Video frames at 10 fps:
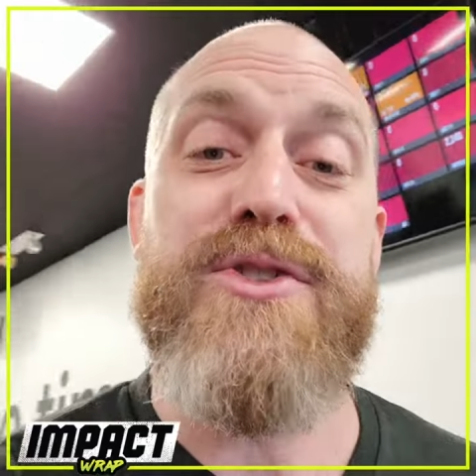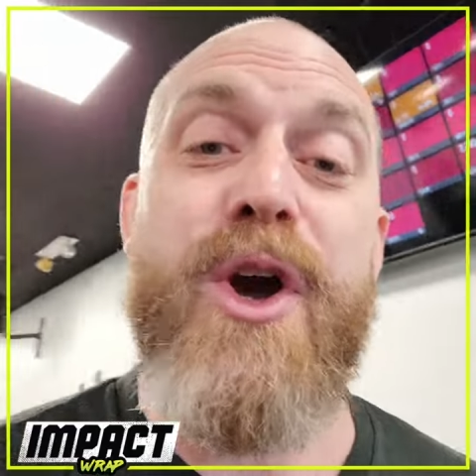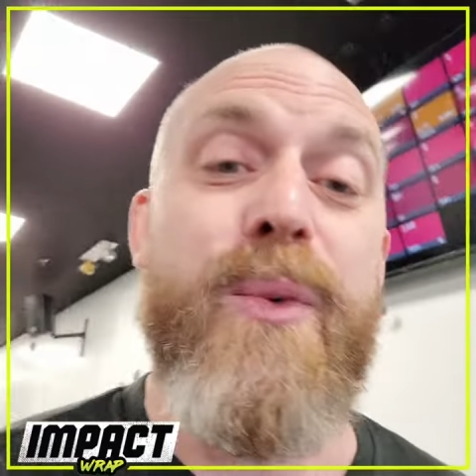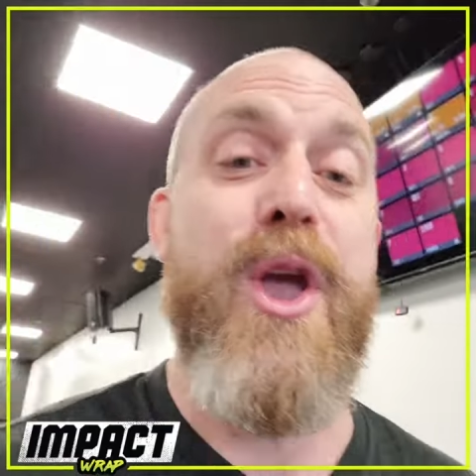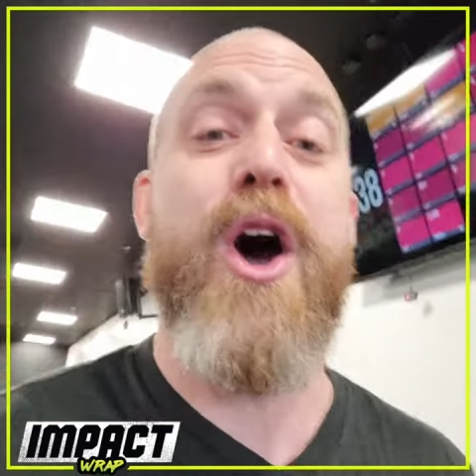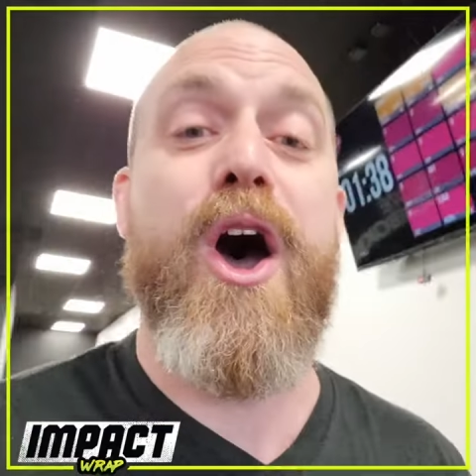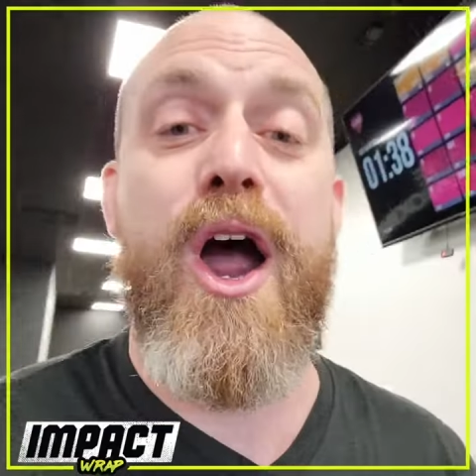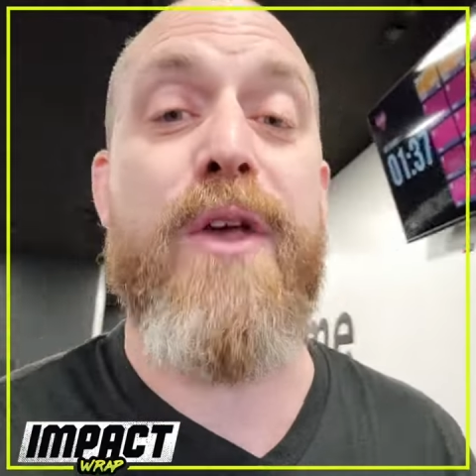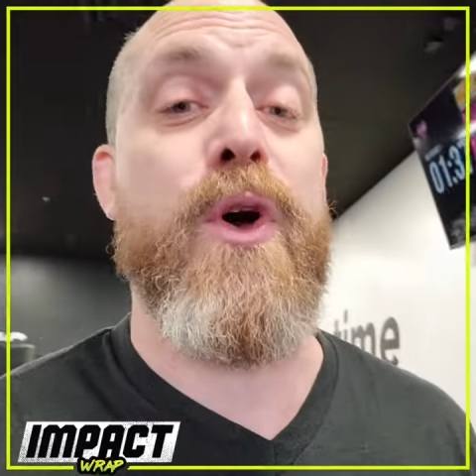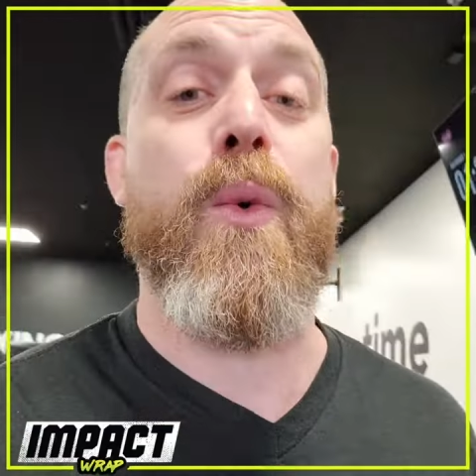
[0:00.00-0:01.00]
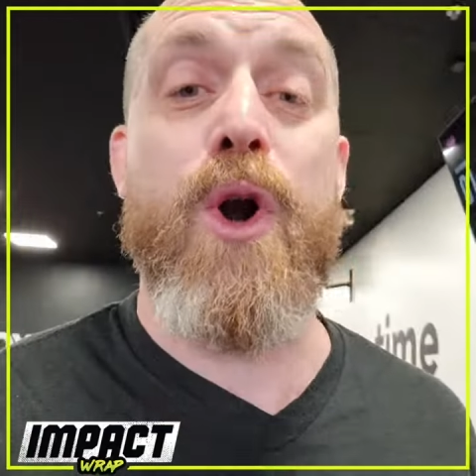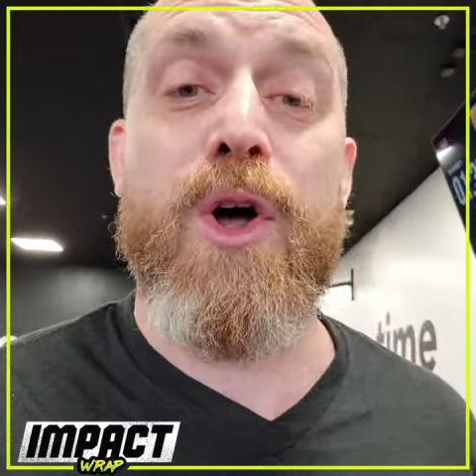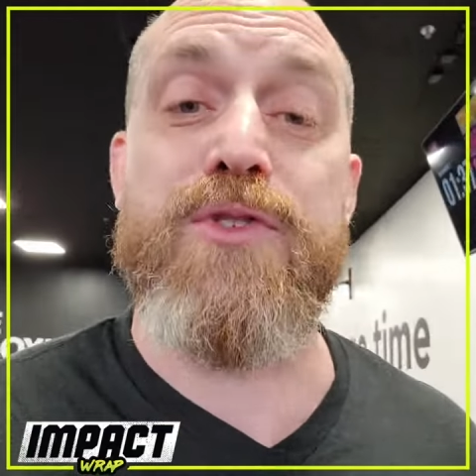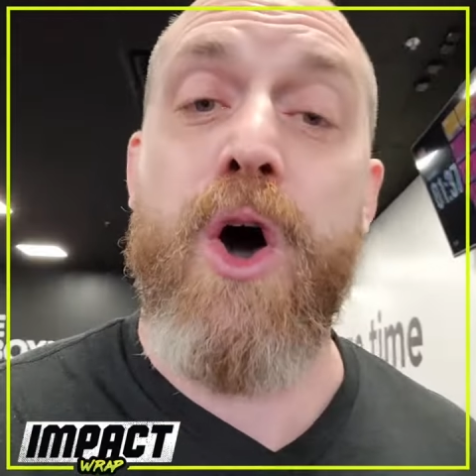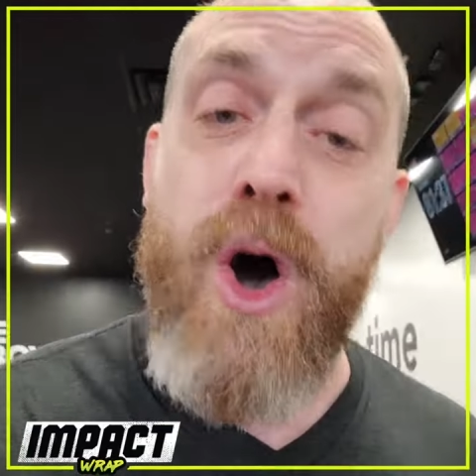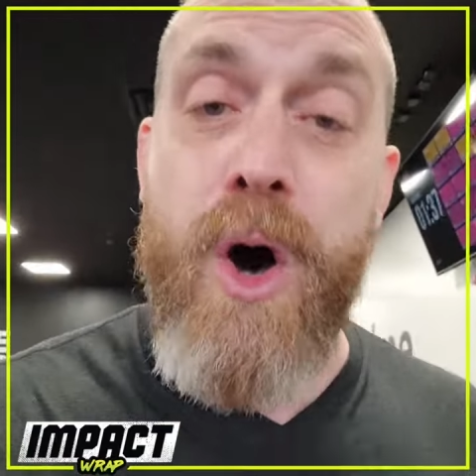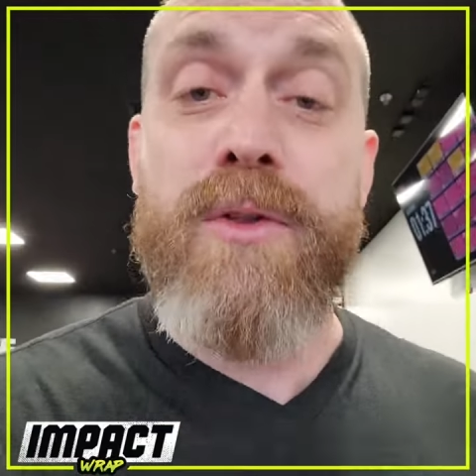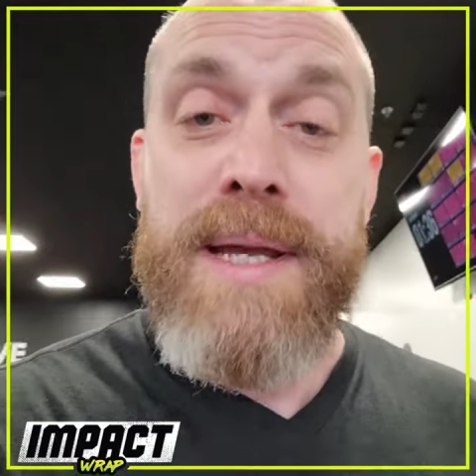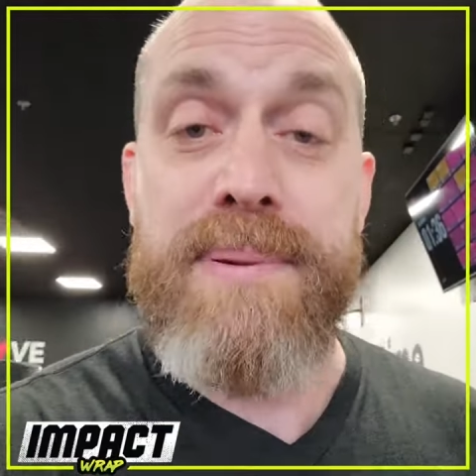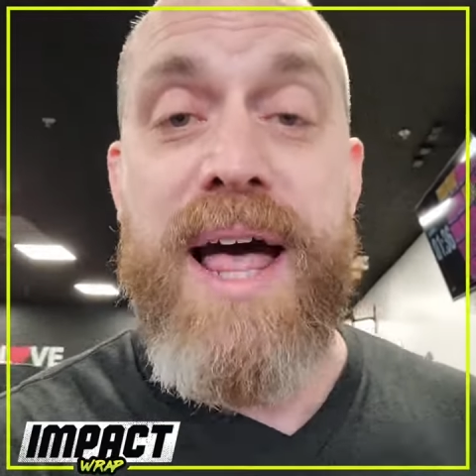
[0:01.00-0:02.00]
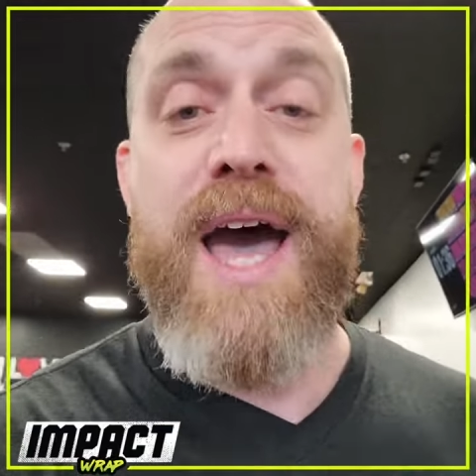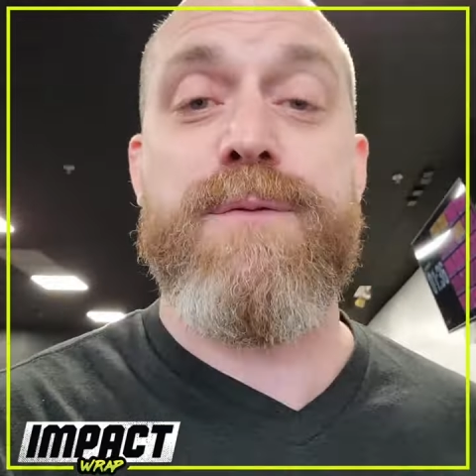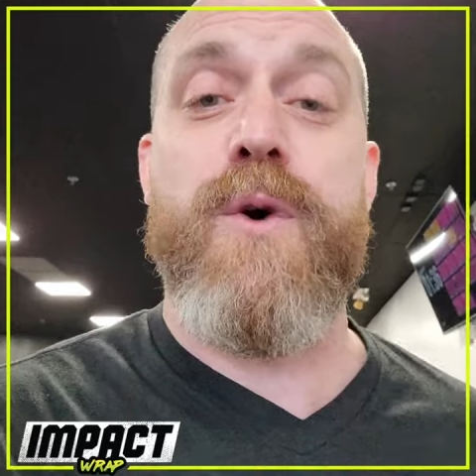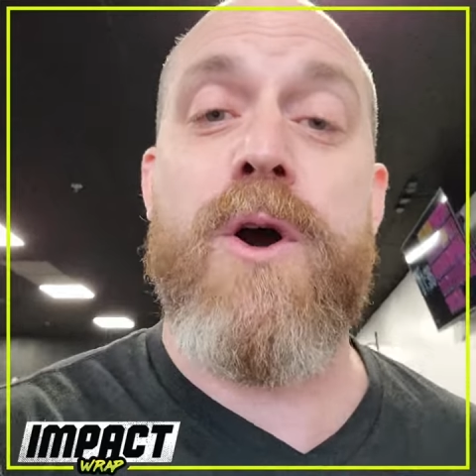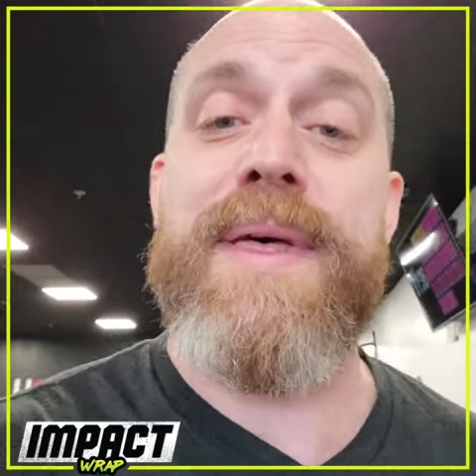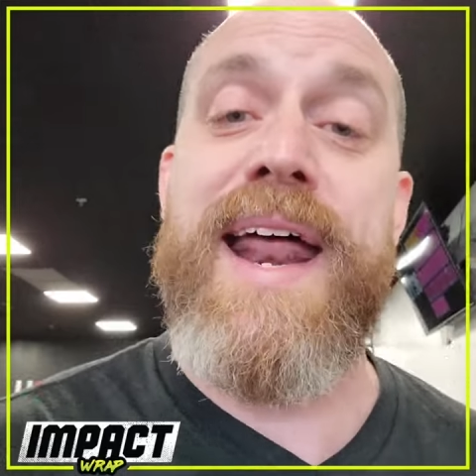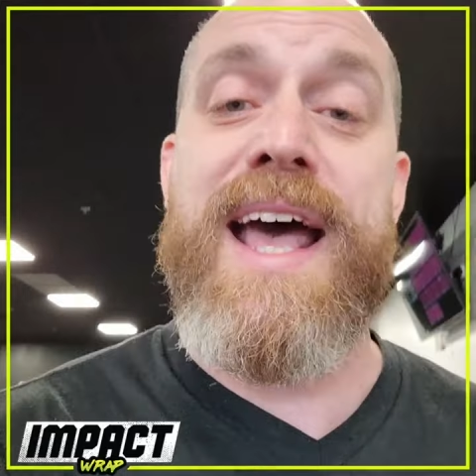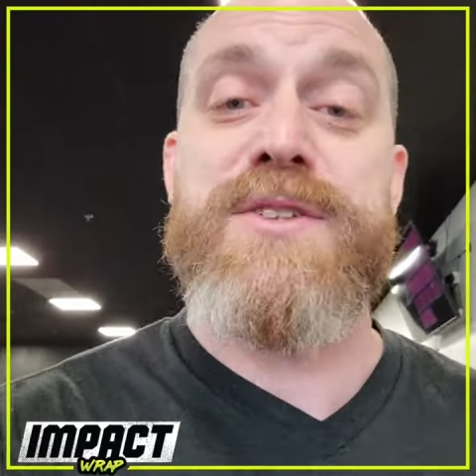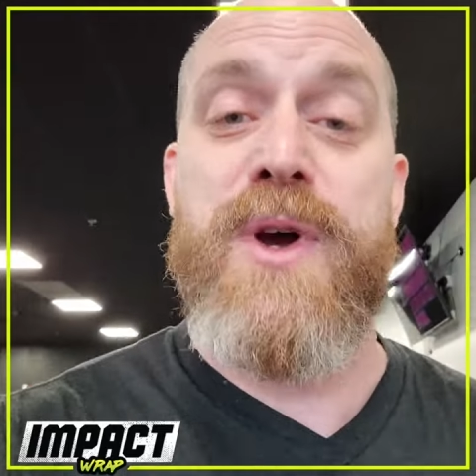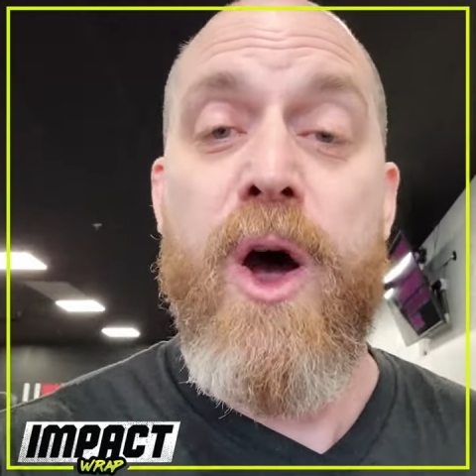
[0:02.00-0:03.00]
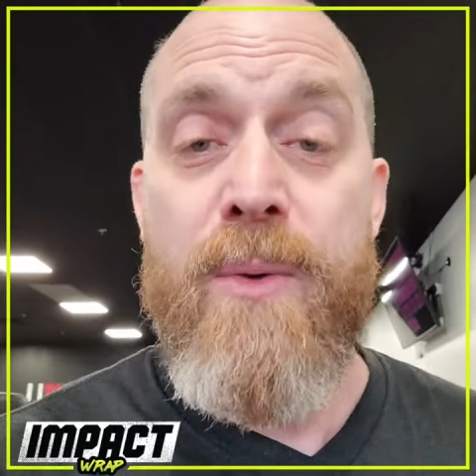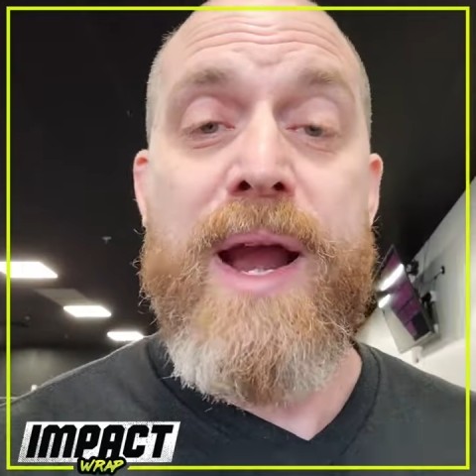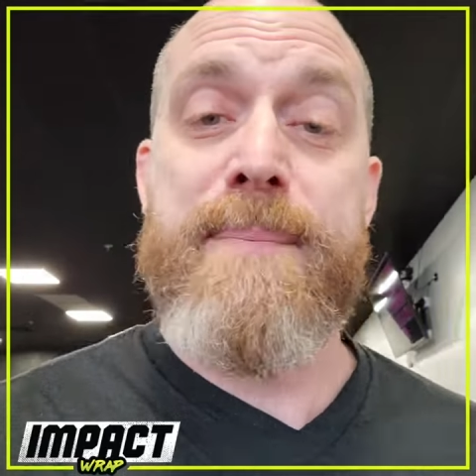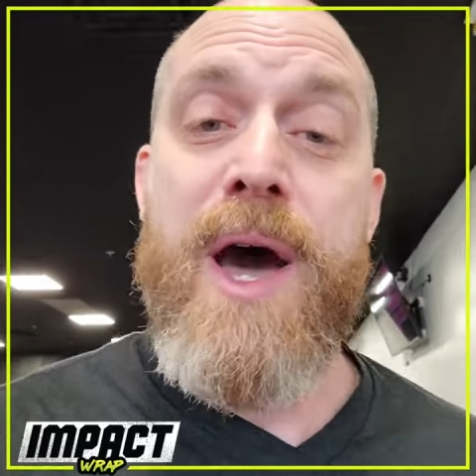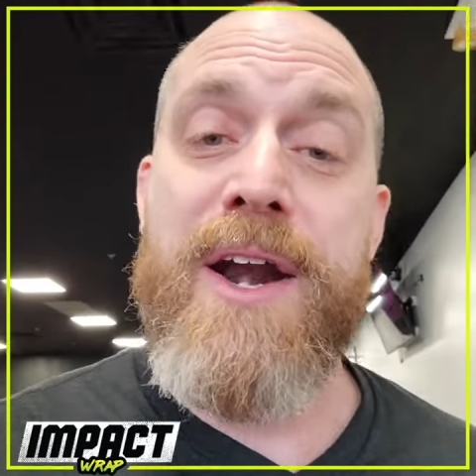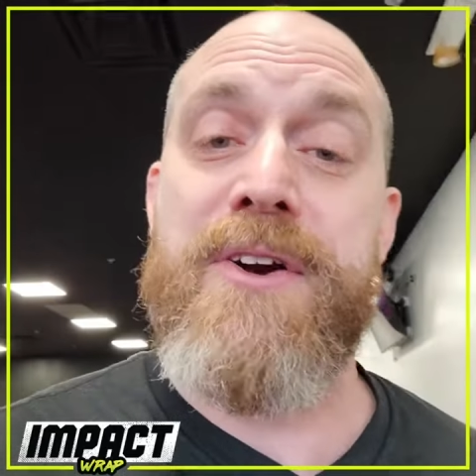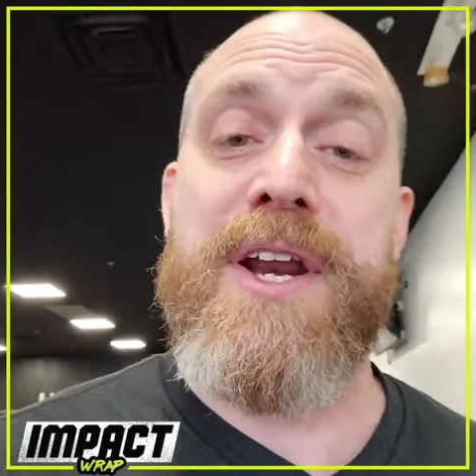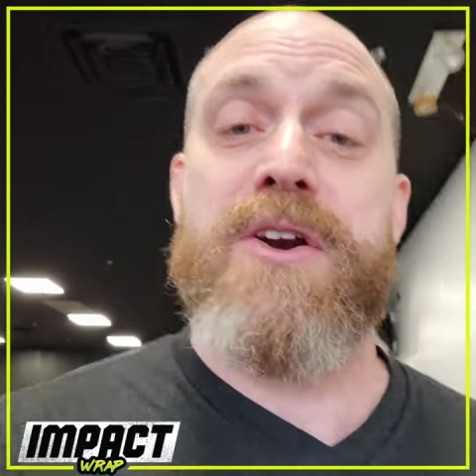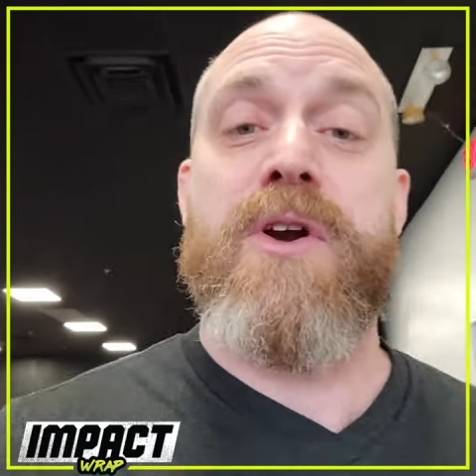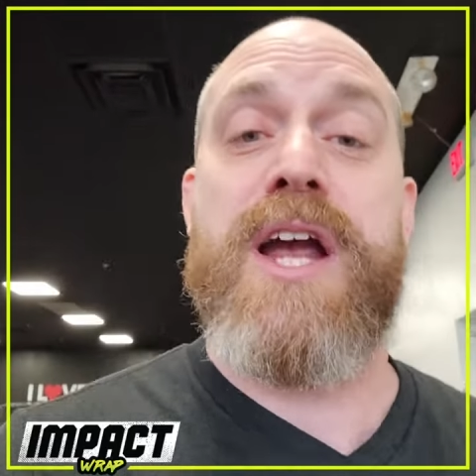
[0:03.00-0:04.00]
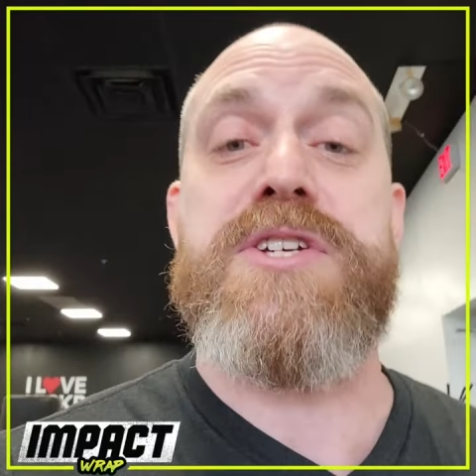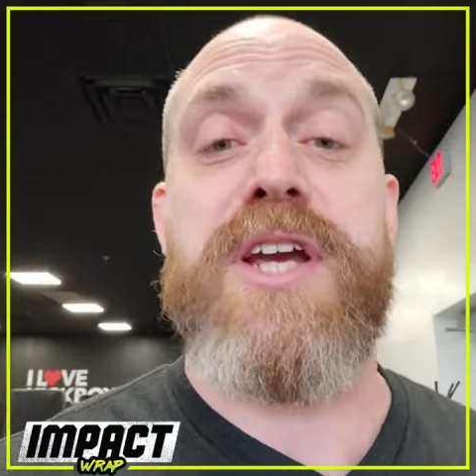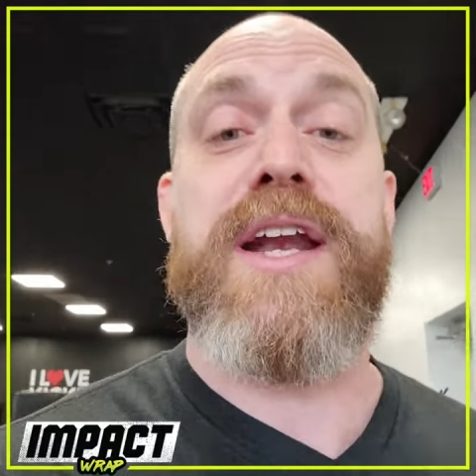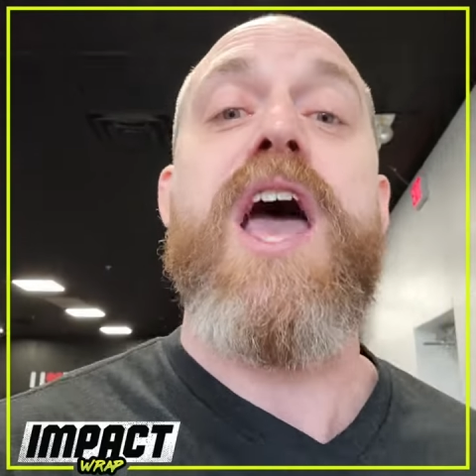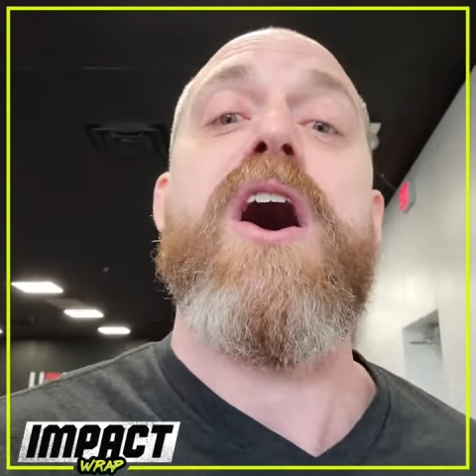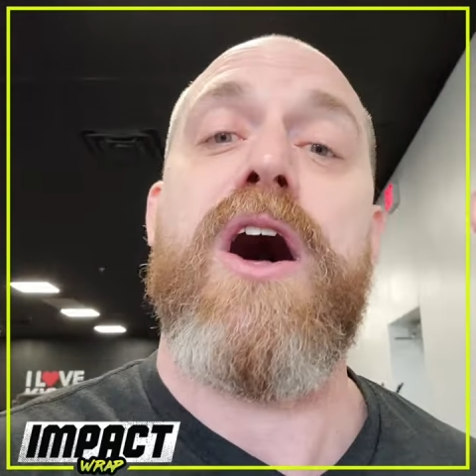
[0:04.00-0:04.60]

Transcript: So we are the world's only platform that has the heart rate monitor integration